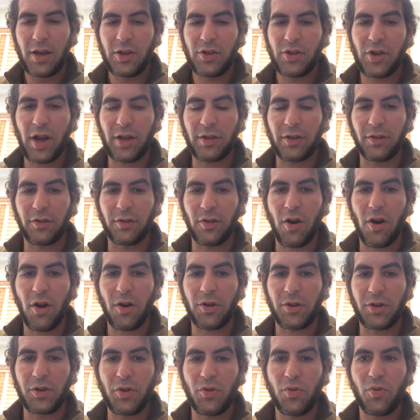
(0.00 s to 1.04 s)
Chances
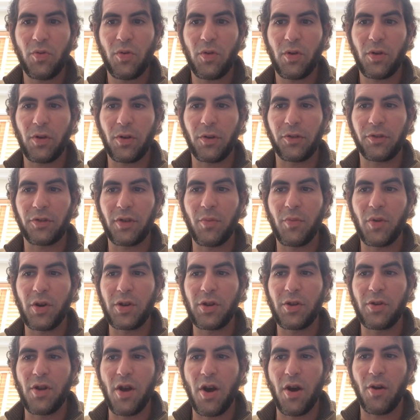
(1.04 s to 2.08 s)
are you or
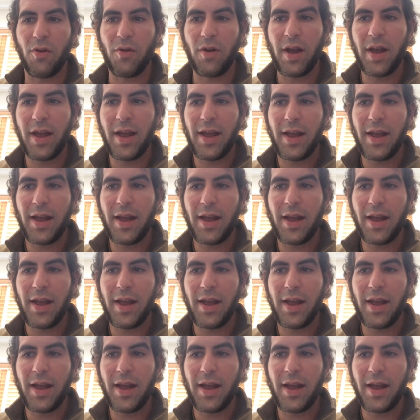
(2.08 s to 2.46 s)
someone you know